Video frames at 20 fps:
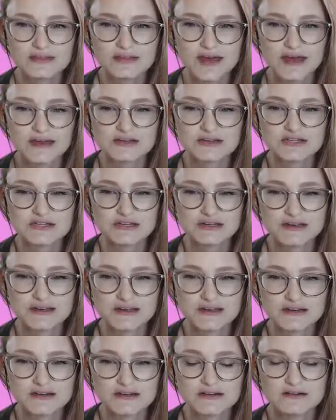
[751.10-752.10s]
that should
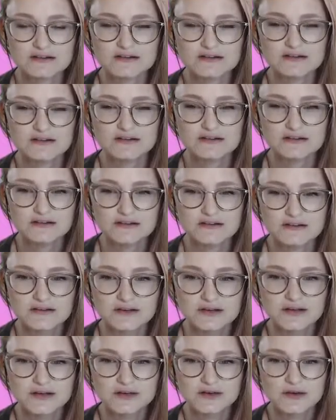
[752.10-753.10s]
kill.
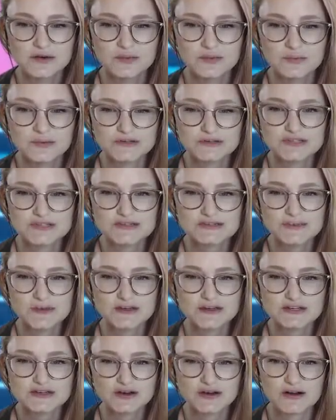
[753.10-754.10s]
But just to
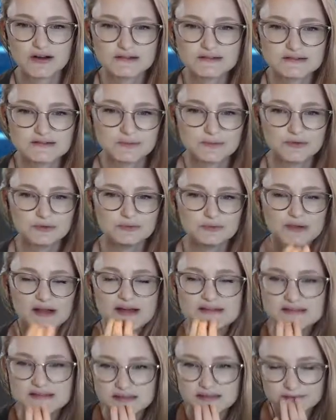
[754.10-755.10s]
make sure, I'll also
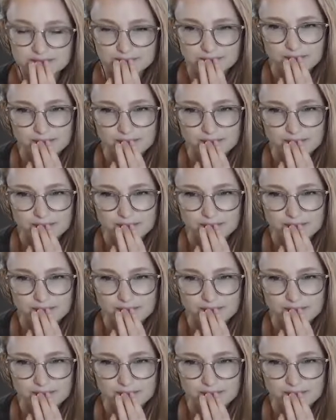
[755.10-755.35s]
Moonblast it.